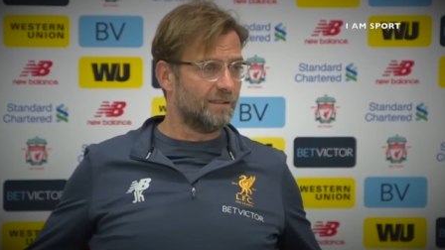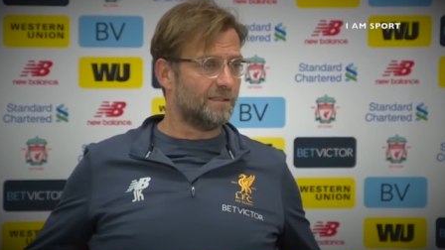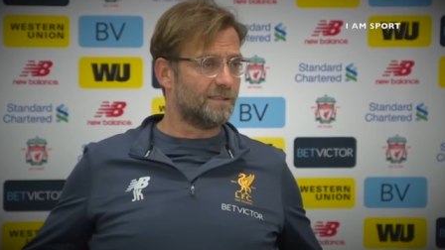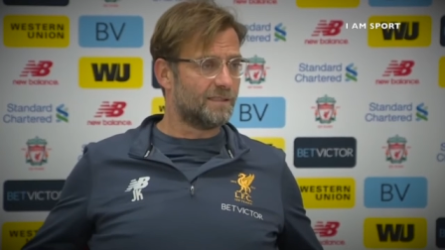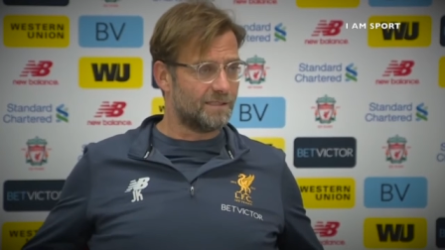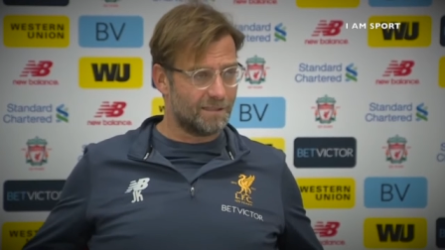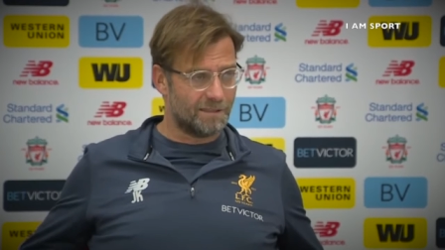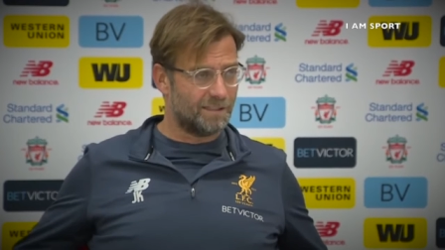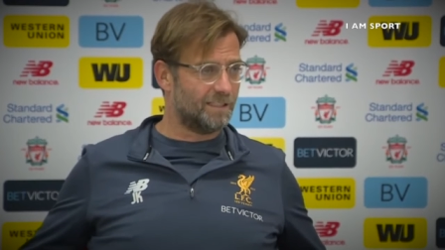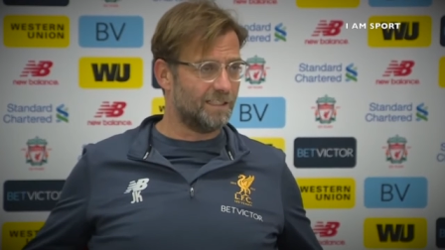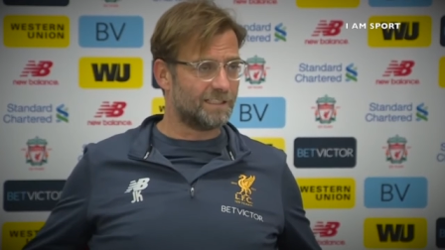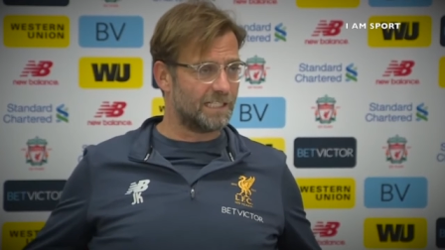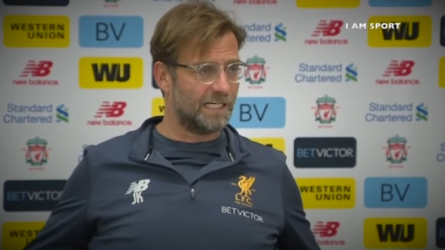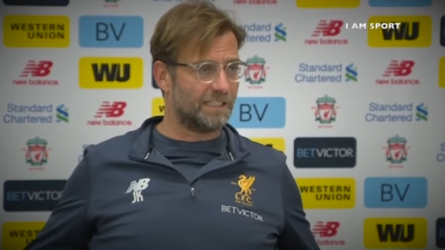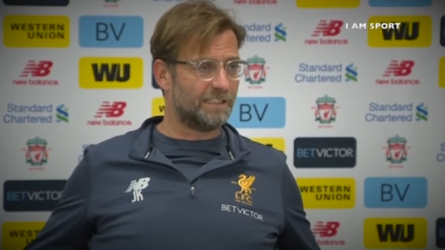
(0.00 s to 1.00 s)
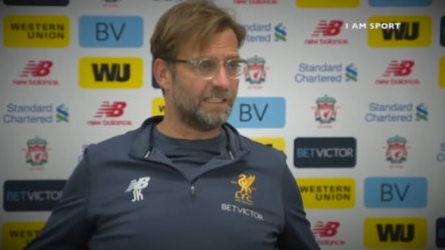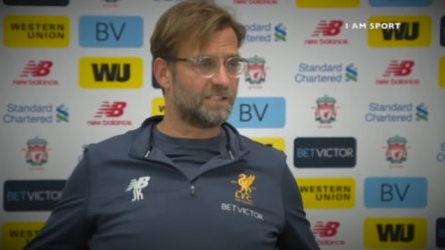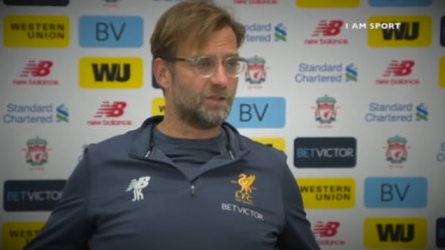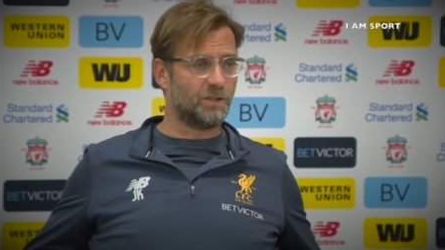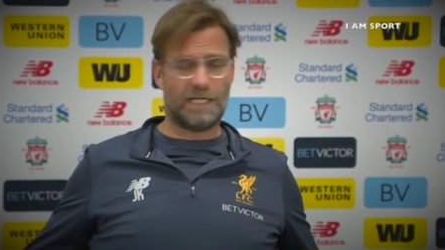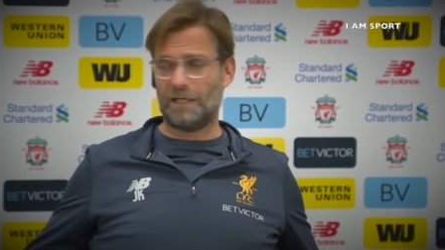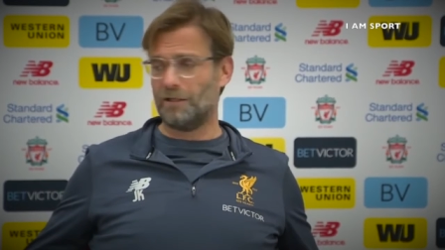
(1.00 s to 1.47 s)
It, it is like
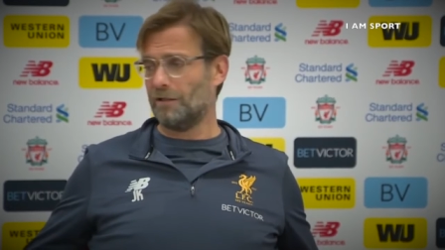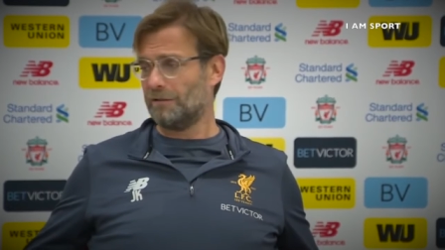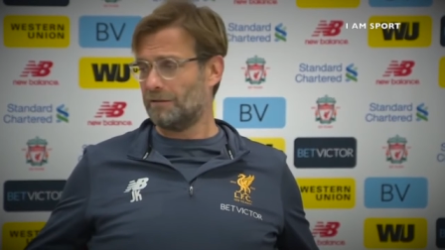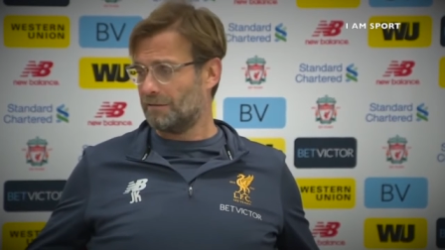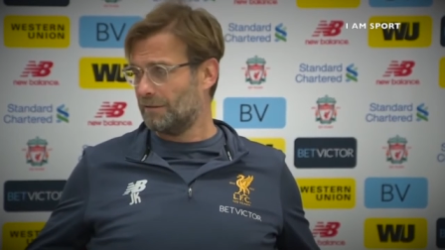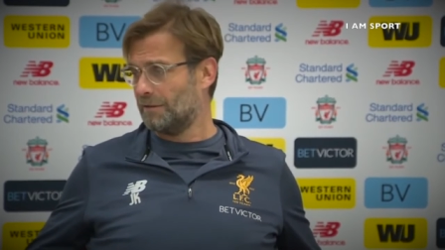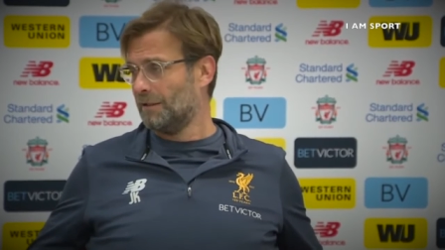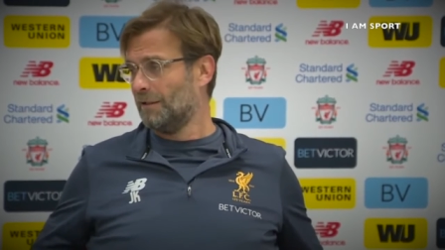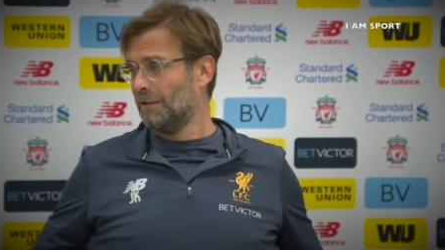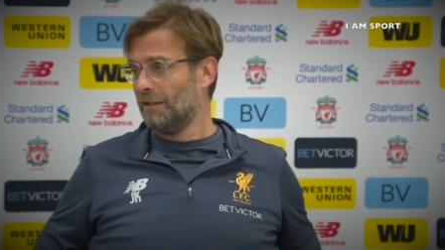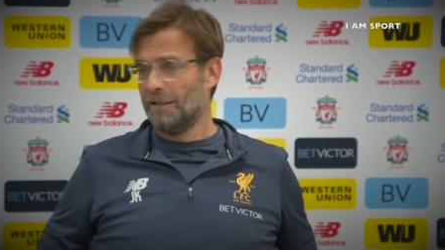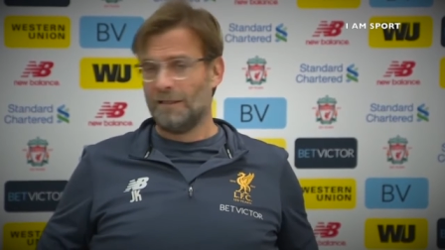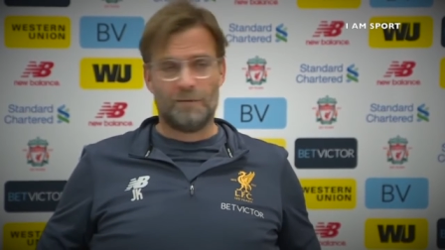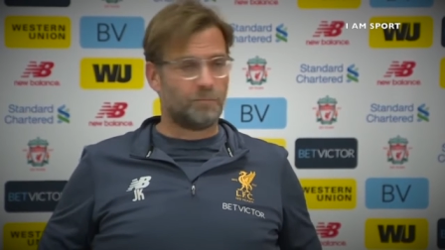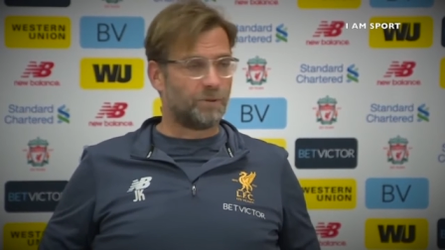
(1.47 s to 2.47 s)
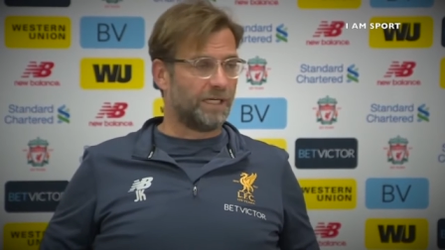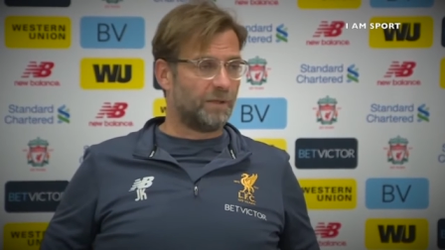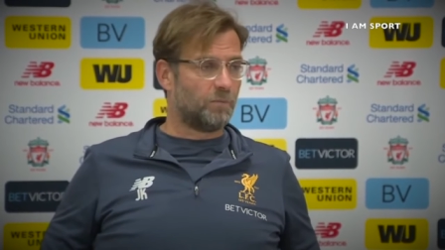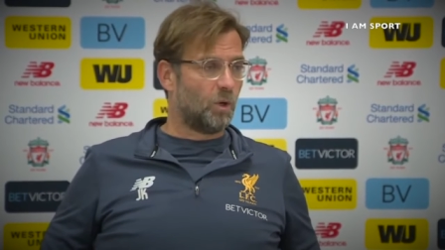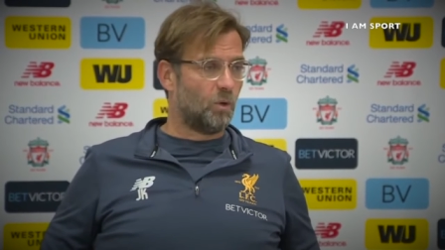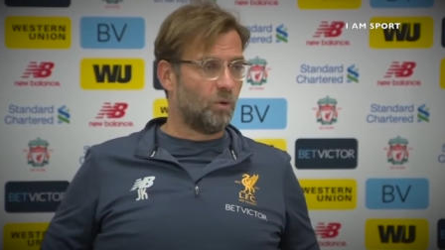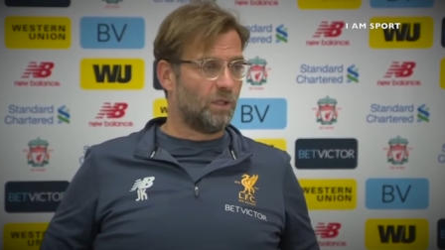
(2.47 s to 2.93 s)
this. You cannot bring him